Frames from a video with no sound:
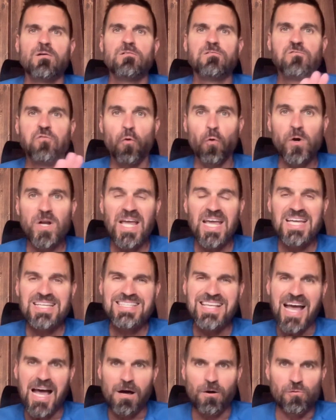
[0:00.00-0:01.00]
four
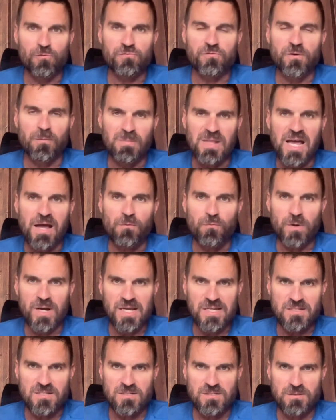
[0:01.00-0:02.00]
days out from that
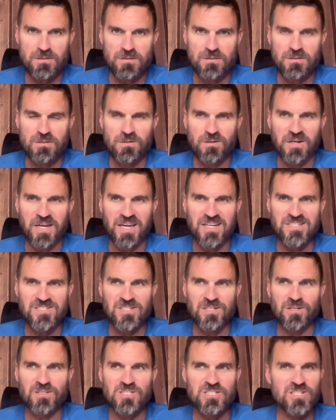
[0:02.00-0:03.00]
race. Okay,
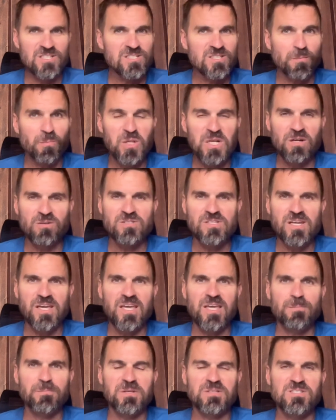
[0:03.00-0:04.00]
so it's just something else to
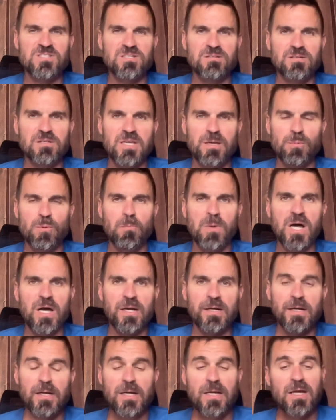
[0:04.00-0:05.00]
keep in keep in mind.